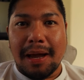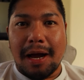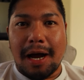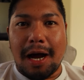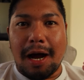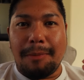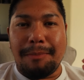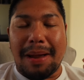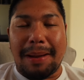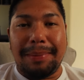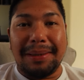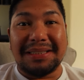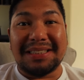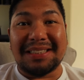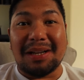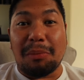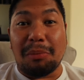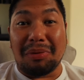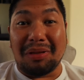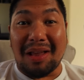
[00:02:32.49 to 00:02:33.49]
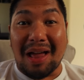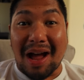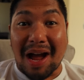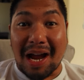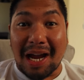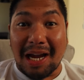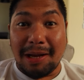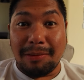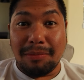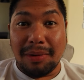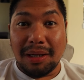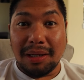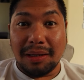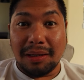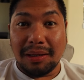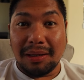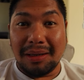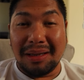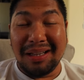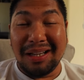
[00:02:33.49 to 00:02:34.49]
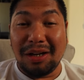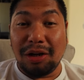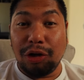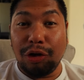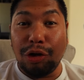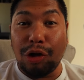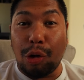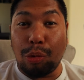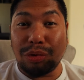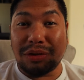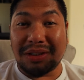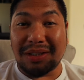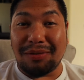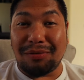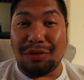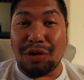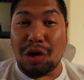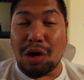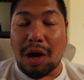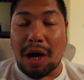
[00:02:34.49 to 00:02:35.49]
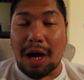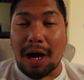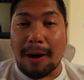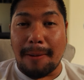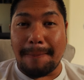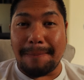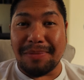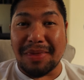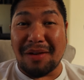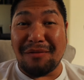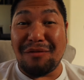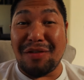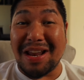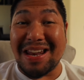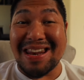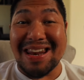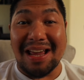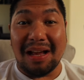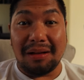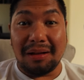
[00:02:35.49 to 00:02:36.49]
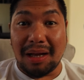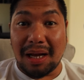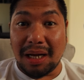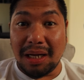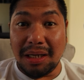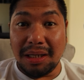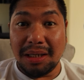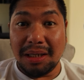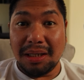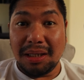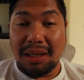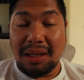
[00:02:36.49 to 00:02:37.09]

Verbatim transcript: uh, maybe some lime, little notes of um, vanilla.